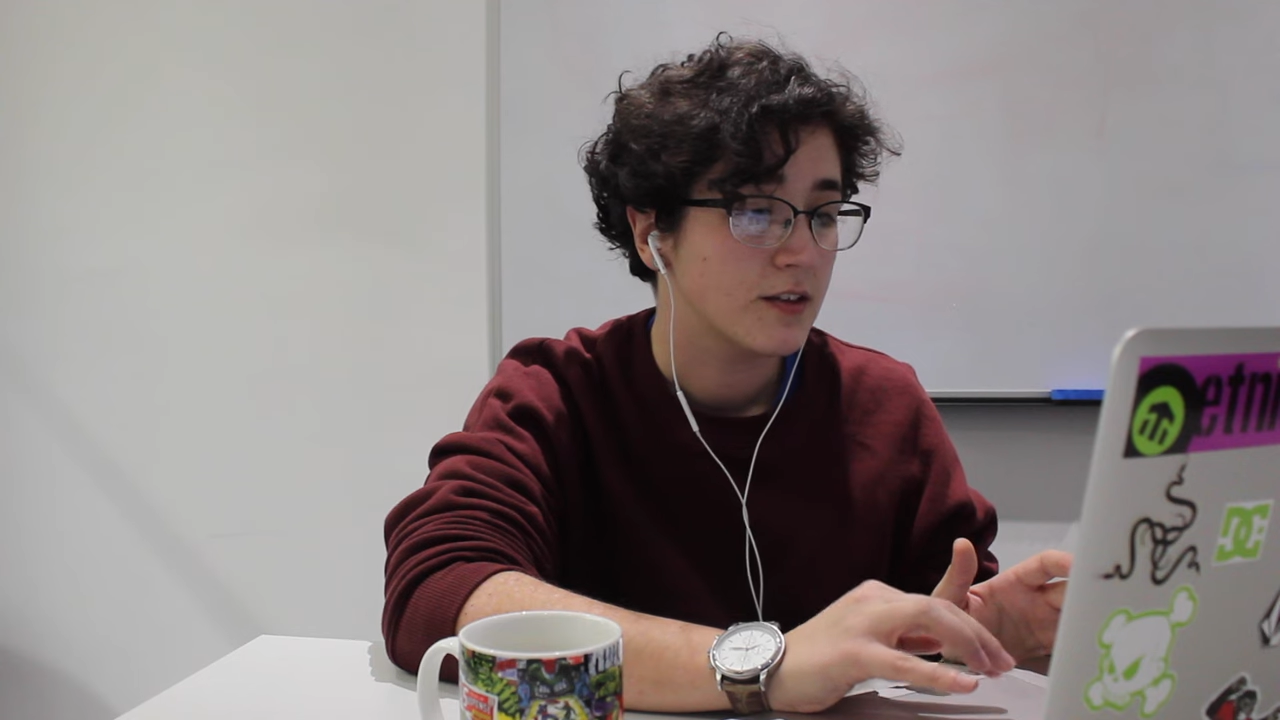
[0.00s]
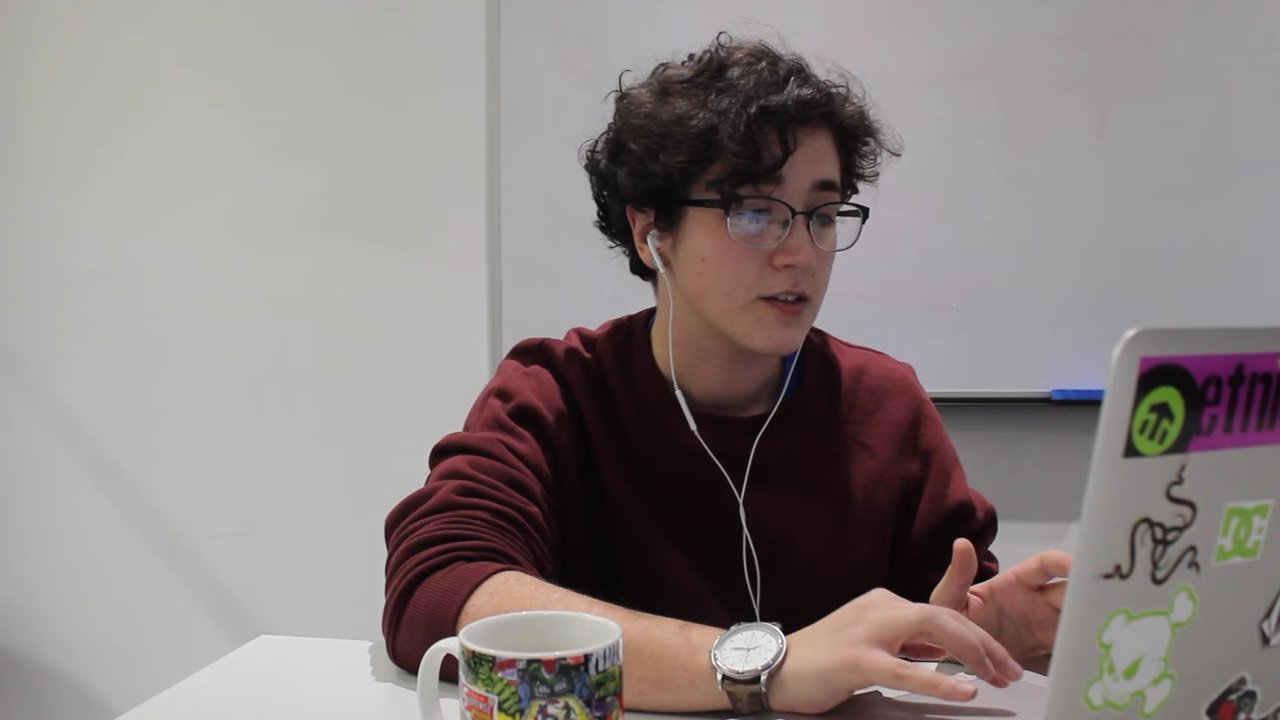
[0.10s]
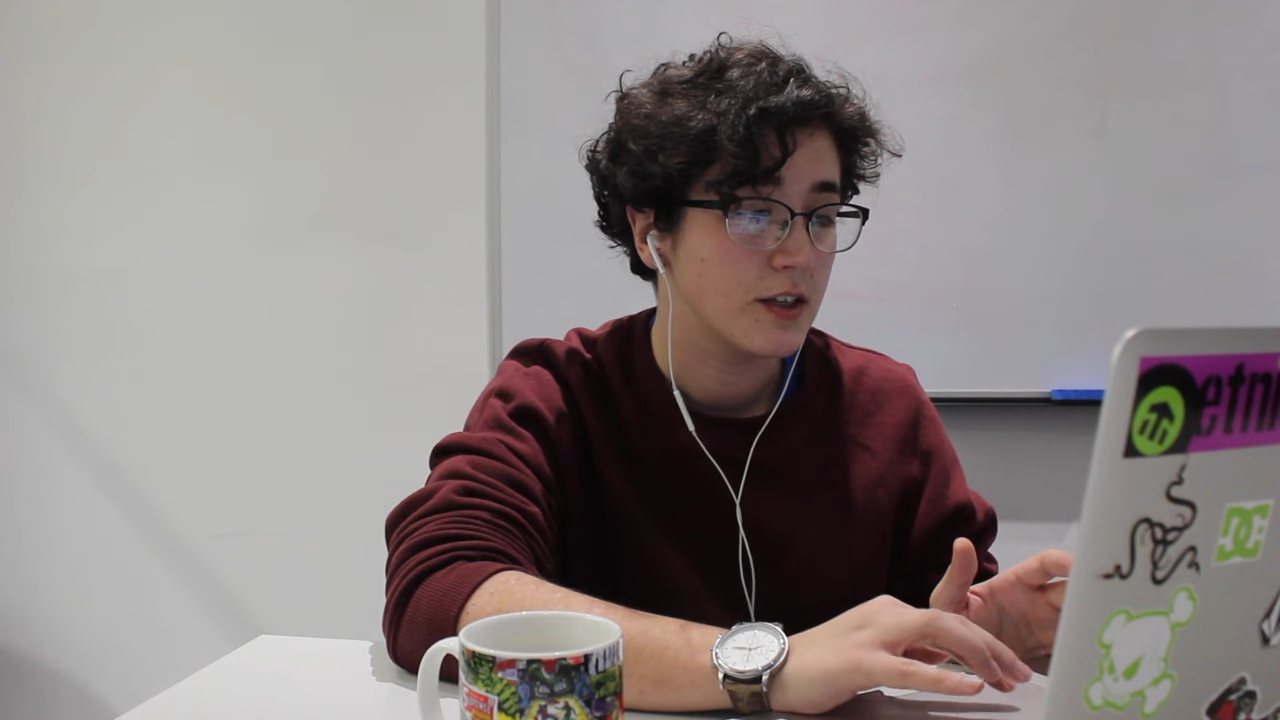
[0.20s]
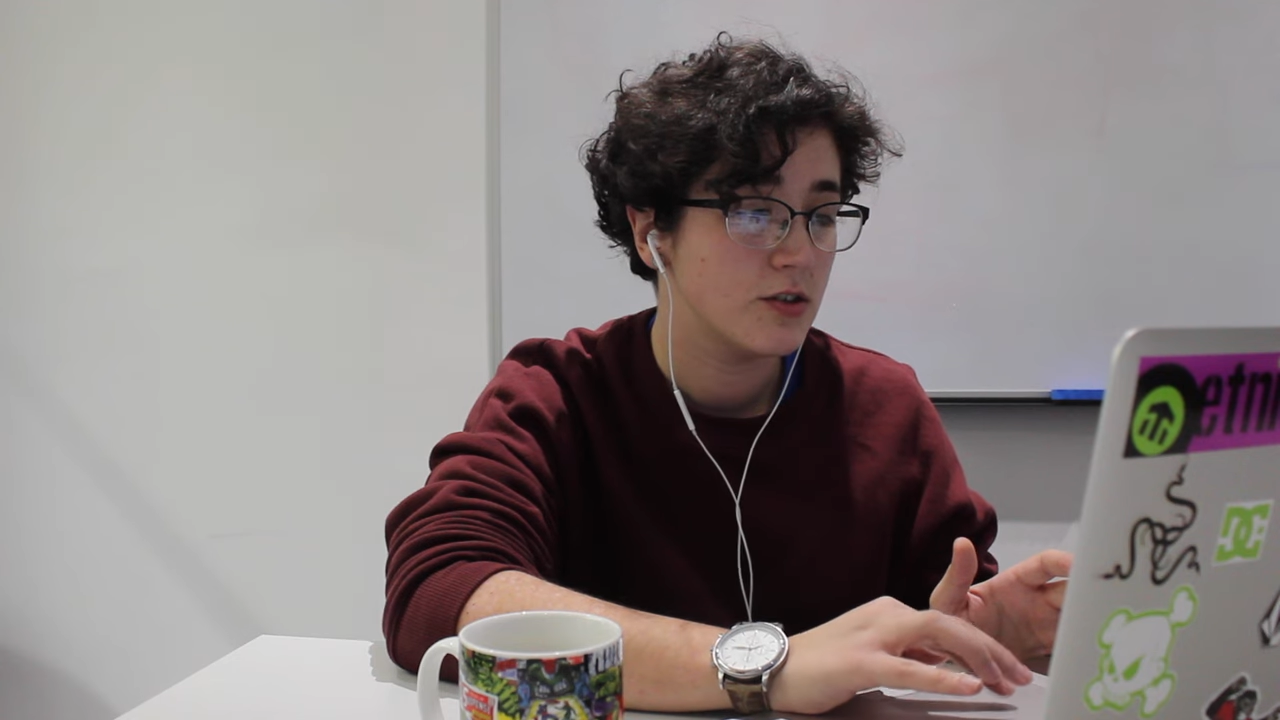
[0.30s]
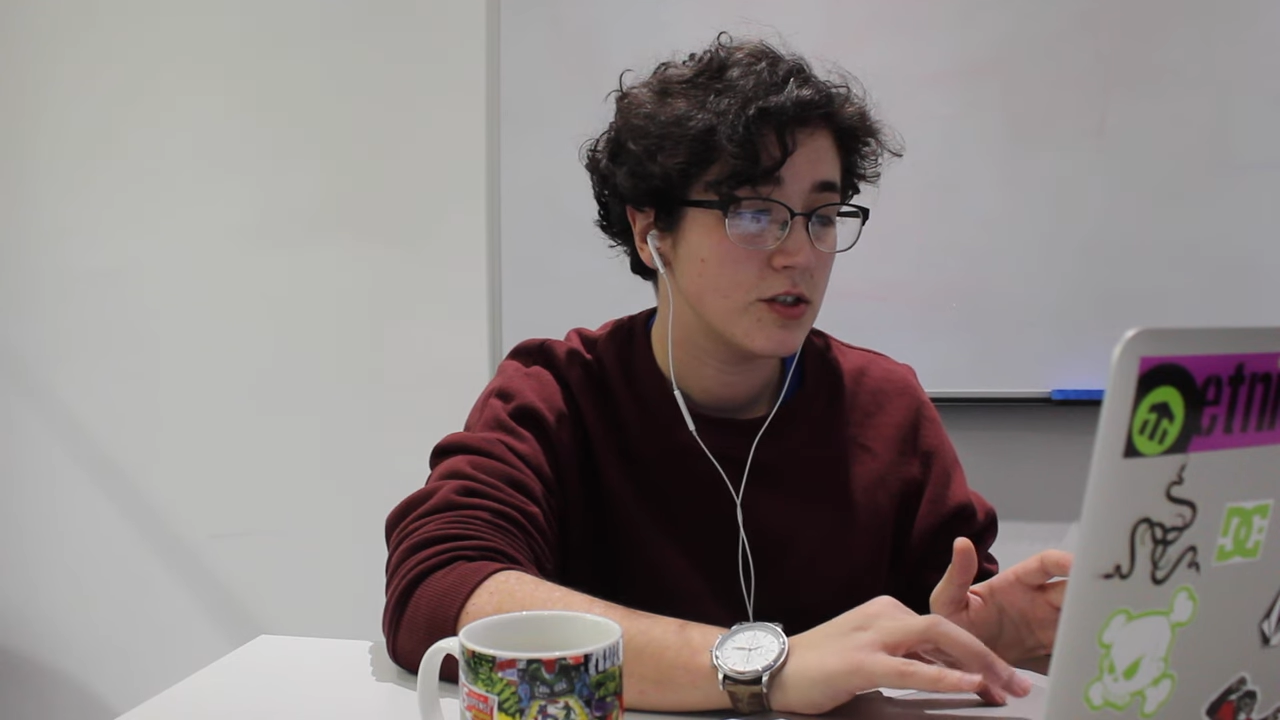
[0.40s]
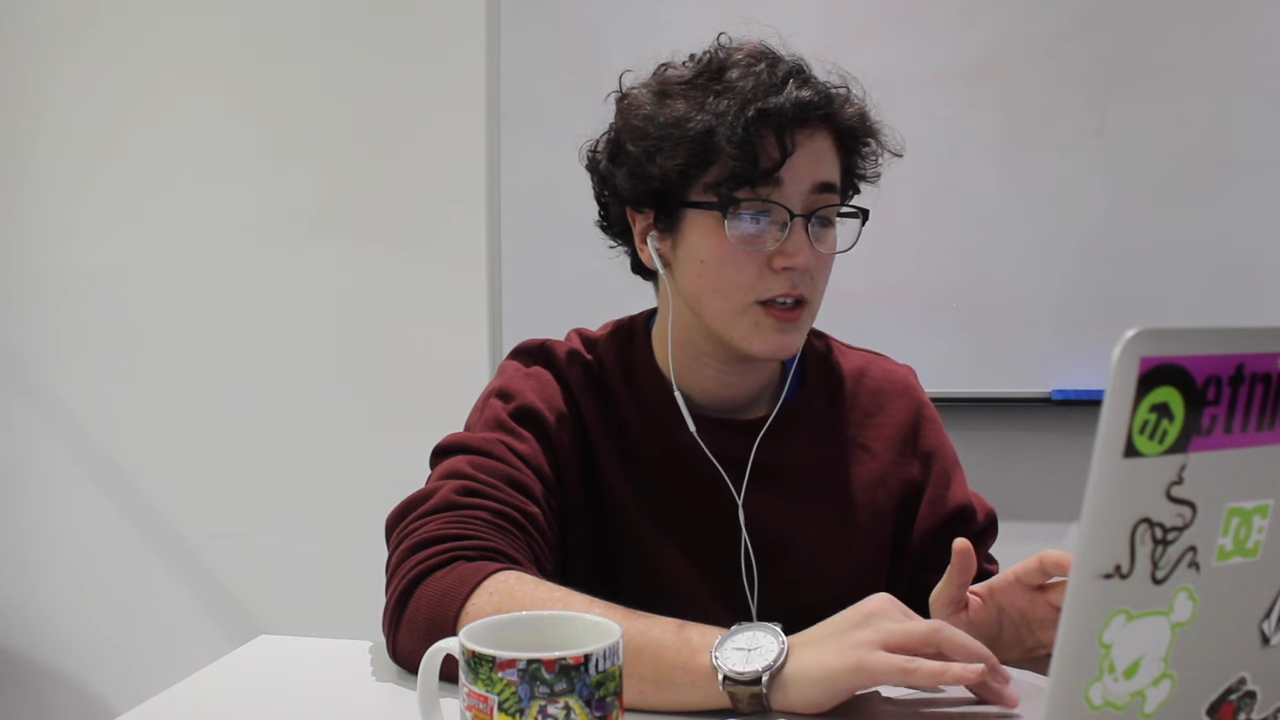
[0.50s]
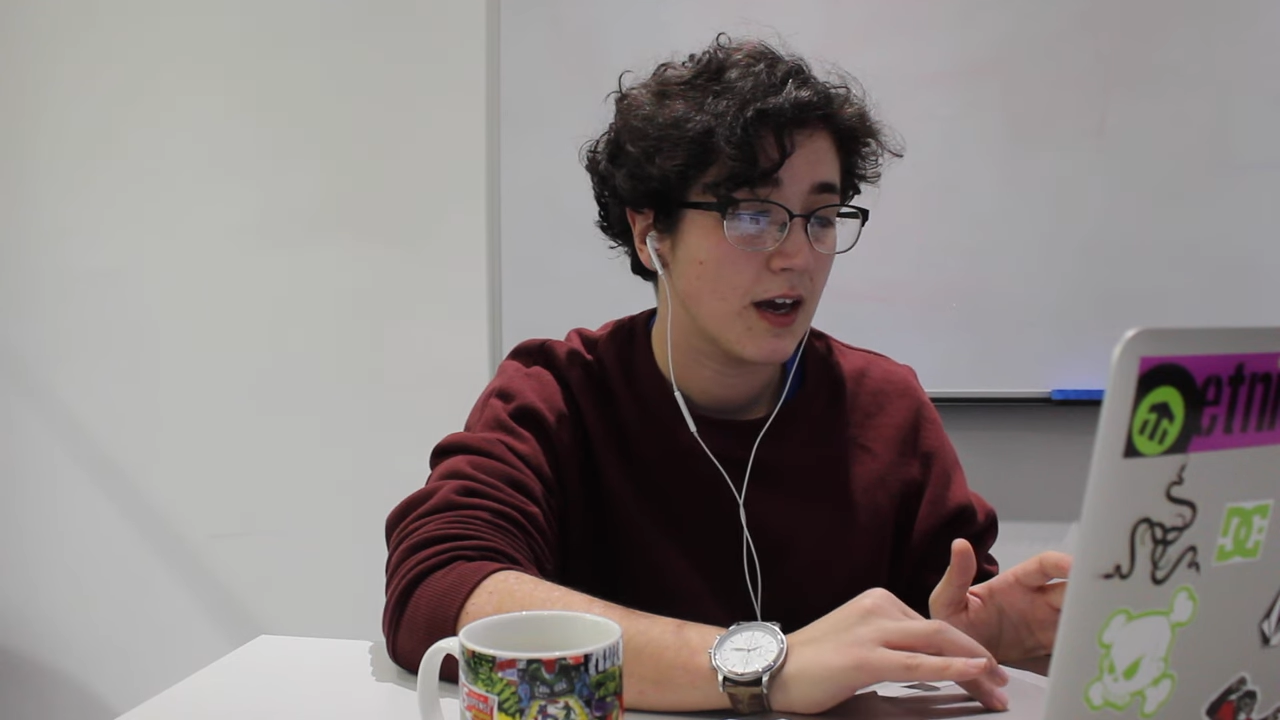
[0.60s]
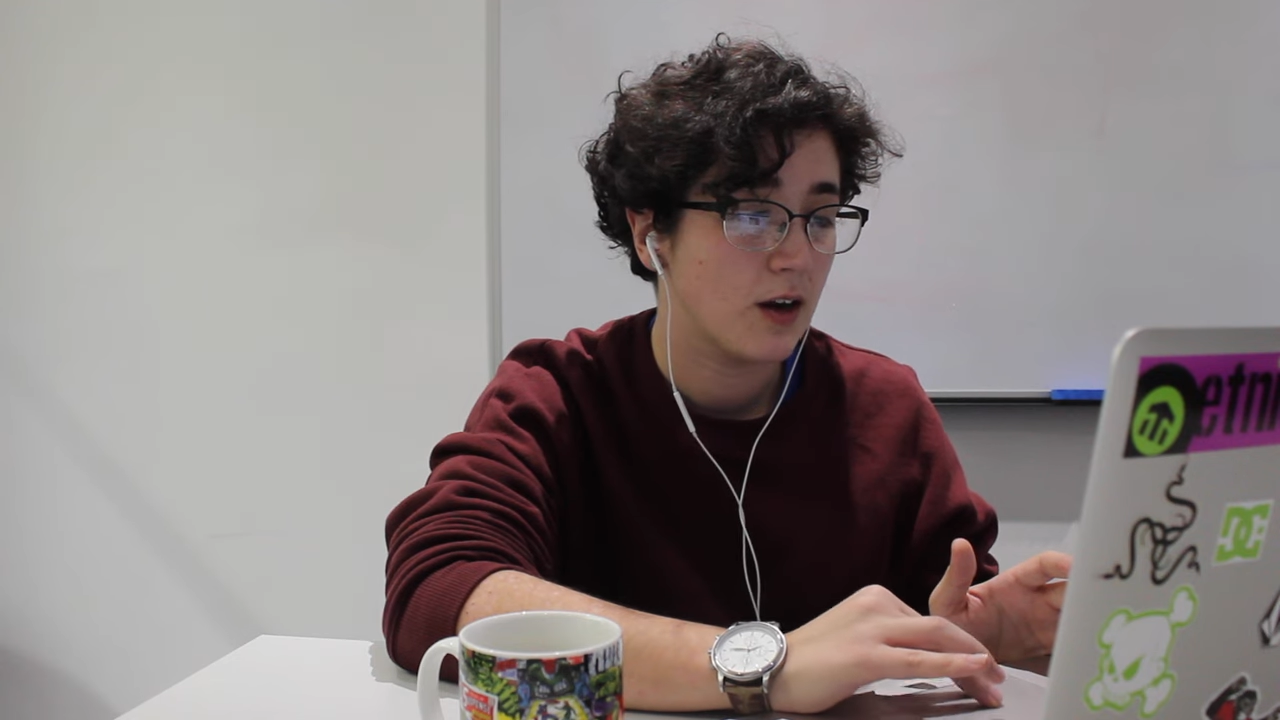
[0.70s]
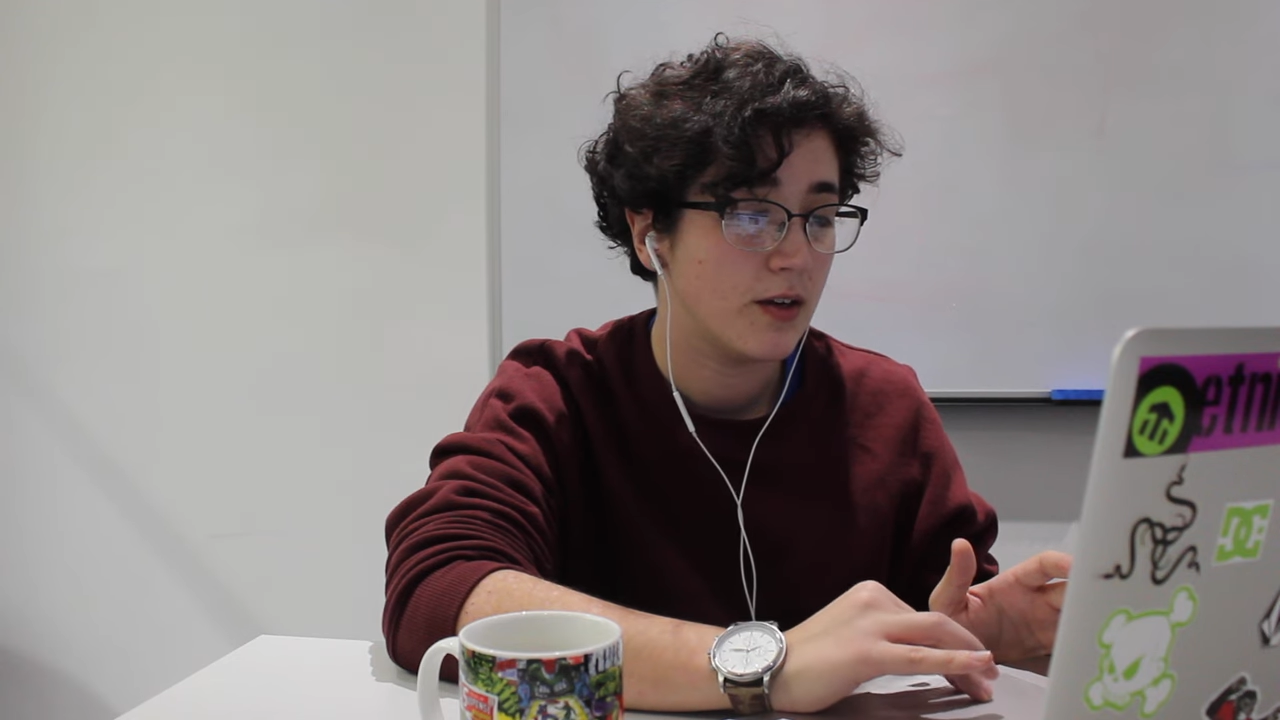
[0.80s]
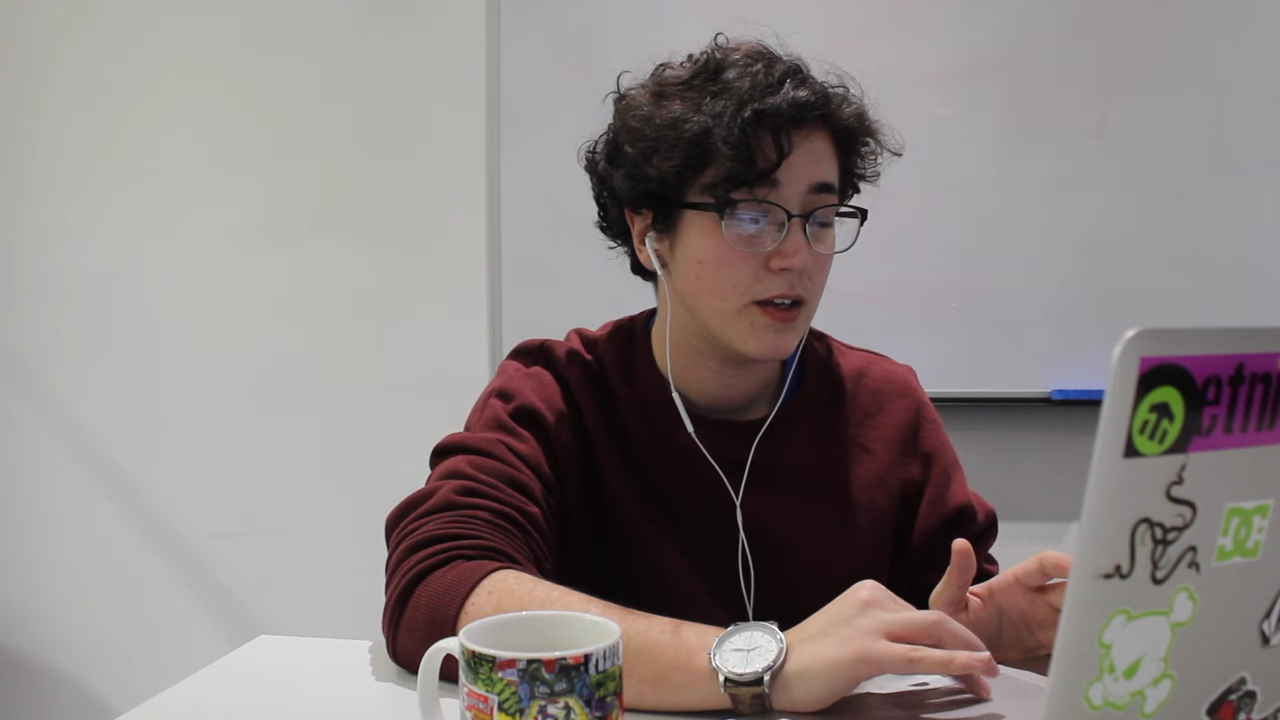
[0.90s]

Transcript: So can you see how